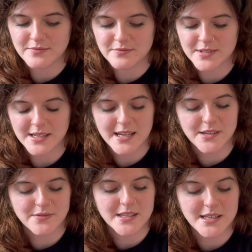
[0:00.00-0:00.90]
was kind
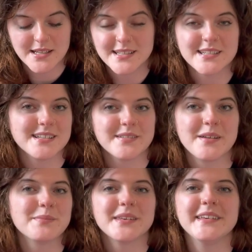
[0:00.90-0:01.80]
of keen
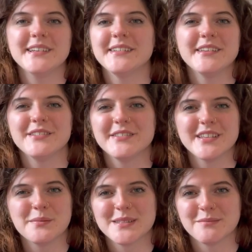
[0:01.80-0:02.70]
to use
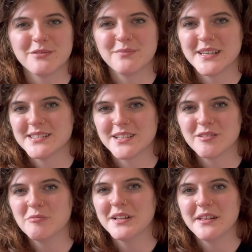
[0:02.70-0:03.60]
up some of my
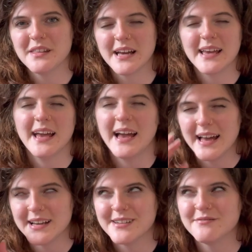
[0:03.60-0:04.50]
single ply that I
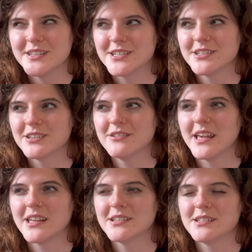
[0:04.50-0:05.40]
had envisioned
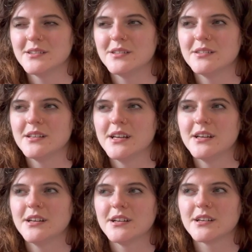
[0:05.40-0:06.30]
going into
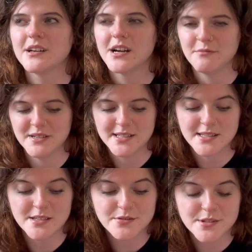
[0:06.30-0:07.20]
garments.
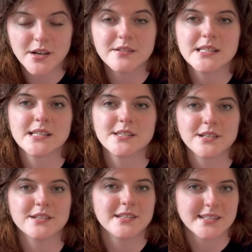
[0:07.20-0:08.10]
This was always a
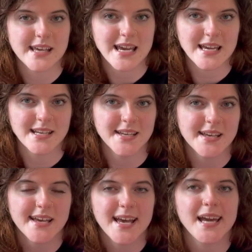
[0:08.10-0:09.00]
single skein.
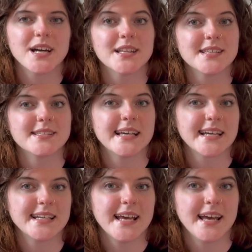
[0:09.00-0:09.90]
I got this
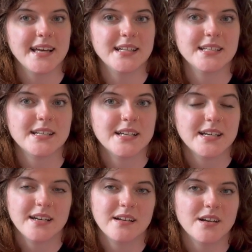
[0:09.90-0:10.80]
secondhand
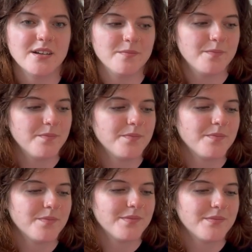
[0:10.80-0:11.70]

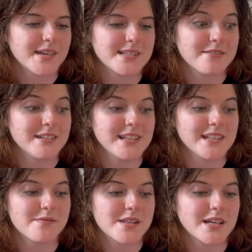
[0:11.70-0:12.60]
because I really
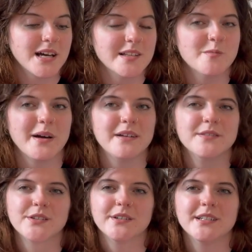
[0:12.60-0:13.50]
loved the color, but I
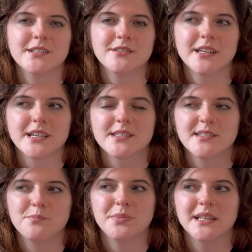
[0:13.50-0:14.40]
was going to do like a
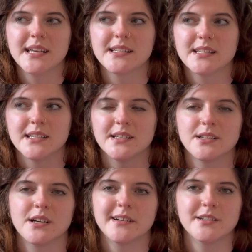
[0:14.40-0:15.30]
split
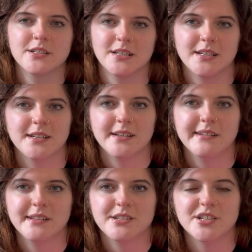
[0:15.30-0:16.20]
intarsia
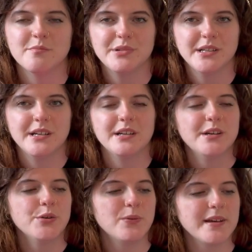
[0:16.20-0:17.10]
jumper
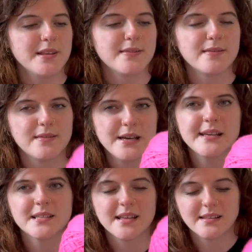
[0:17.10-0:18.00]
with
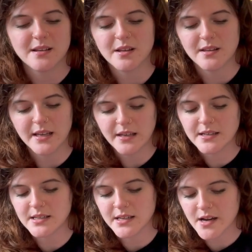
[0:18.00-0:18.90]
this and like a
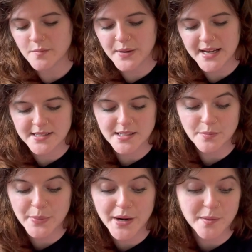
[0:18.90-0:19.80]
neon
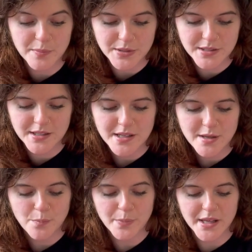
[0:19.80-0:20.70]
pastel purple.
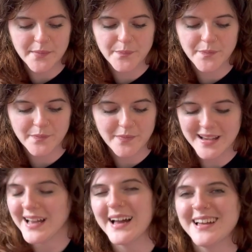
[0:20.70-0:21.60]
But
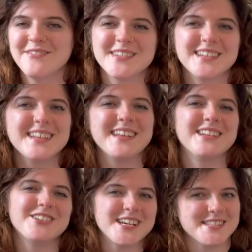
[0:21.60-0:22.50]
I'm still
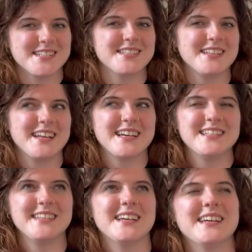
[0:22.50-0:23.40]
interested in that
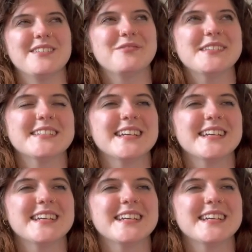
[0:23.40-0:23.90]
idea. It was an